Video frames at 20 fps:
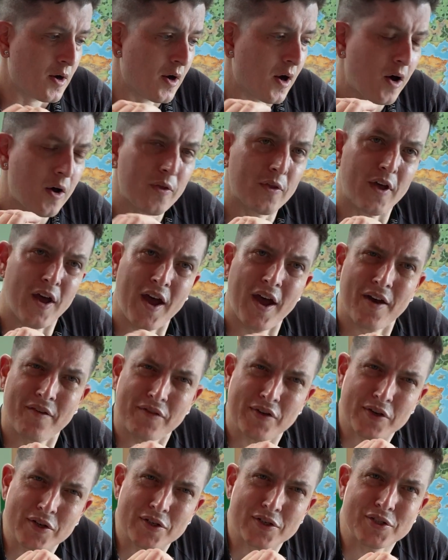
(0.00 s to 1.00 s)
on the
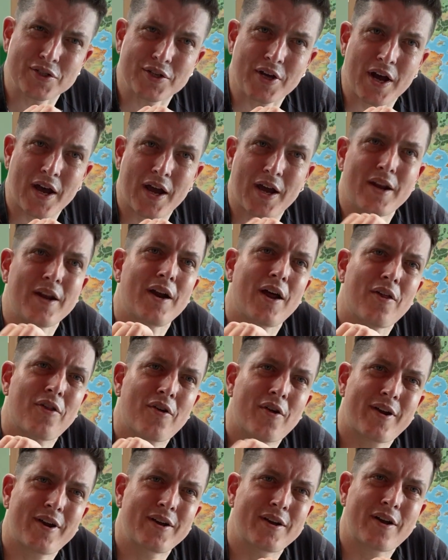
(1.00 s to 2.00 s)
heavier side, and I
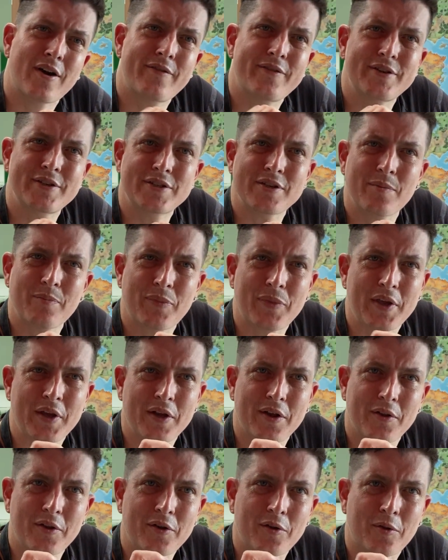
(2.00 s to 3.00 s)
thought I'd cover something
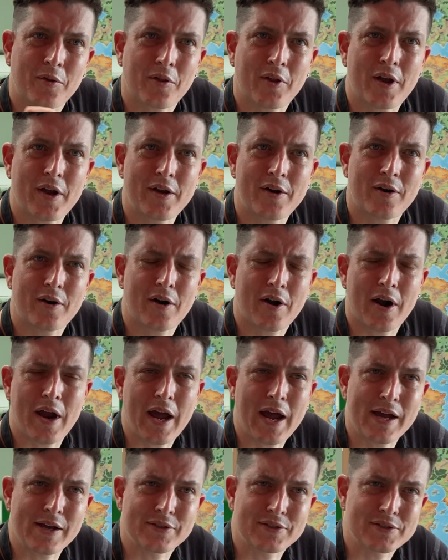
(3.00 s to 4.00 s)
a little lighter,
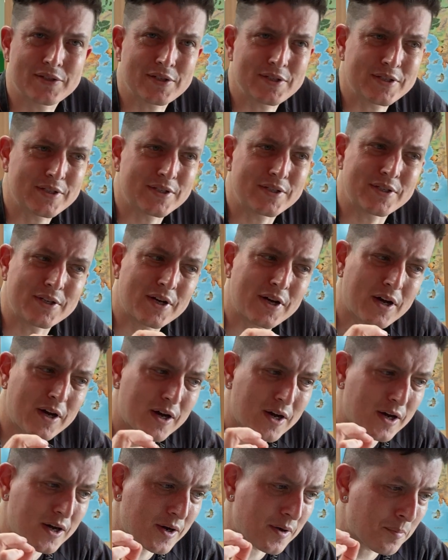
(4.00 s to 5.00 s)
as in
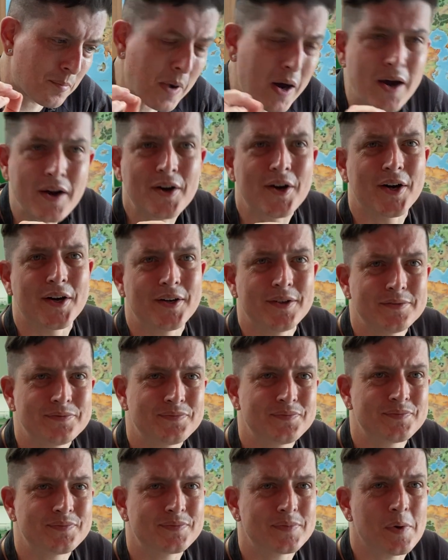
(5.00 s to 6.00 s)
manga.
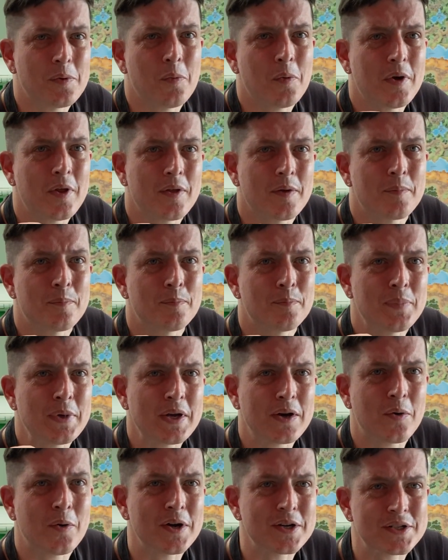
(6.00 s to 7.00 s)
One of the
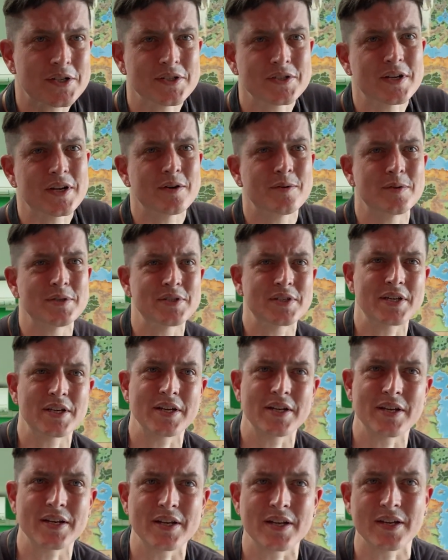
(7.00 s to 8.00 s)
big questions I always
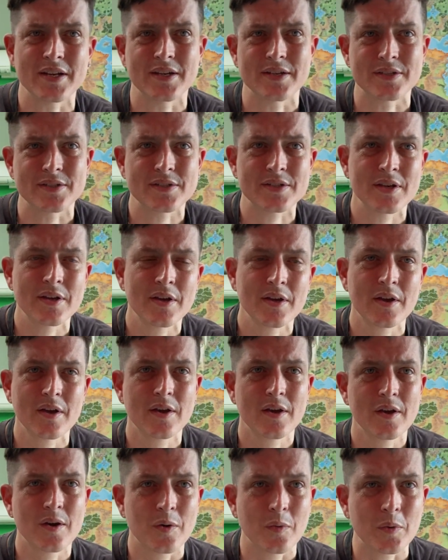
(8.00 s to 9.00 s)
get is,
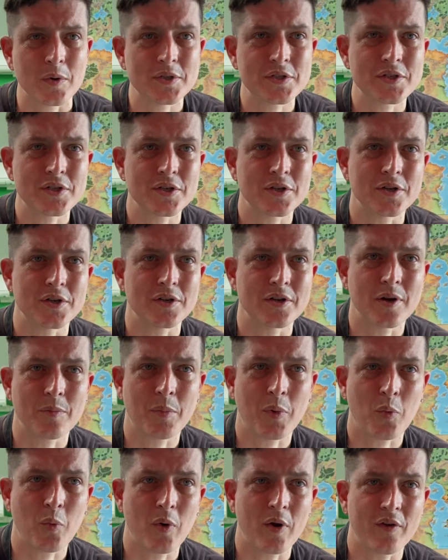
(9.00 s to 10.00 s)
what's your
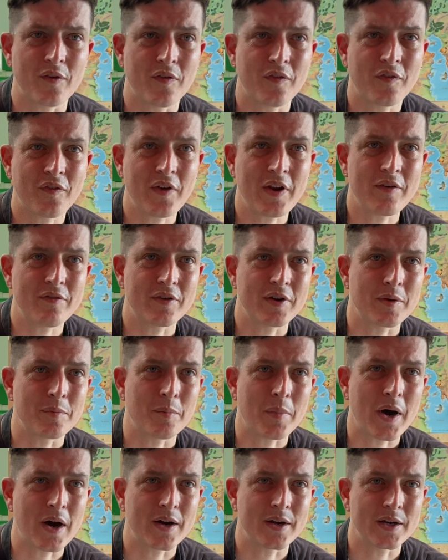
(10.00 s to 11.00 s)
number one favorite
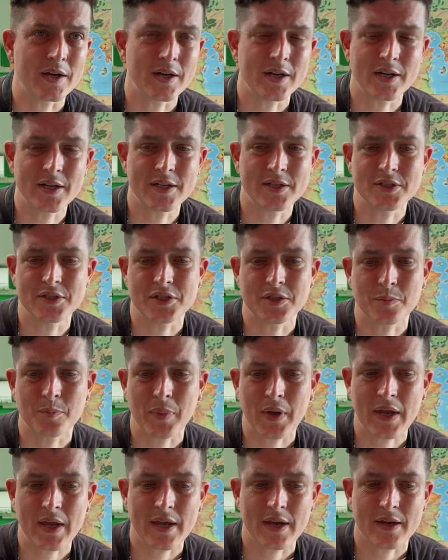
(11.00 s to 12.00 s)
manga in
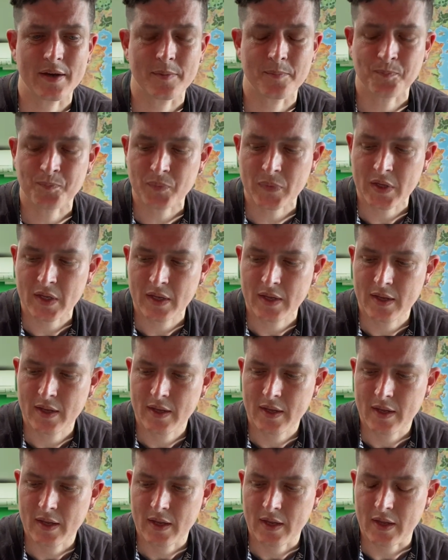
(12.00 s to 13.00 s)
Japan?
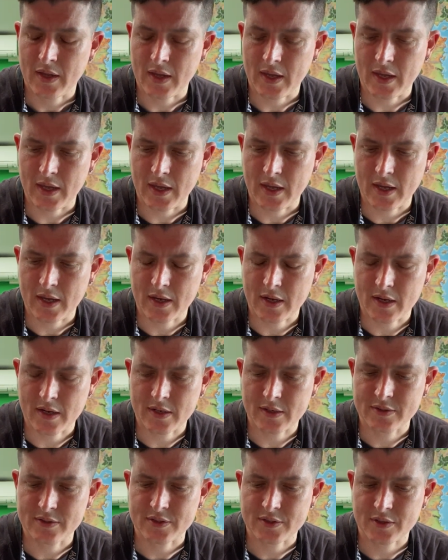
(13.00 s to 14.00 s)

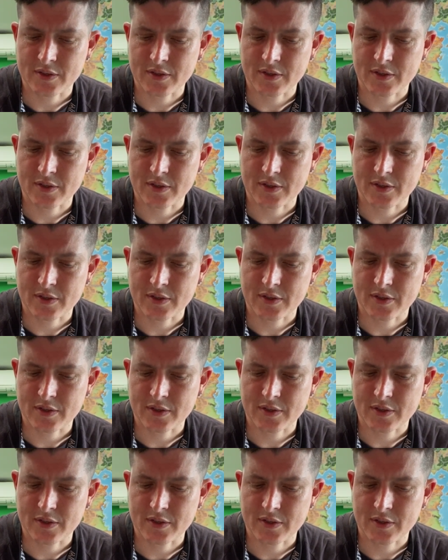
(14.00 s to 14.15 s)
And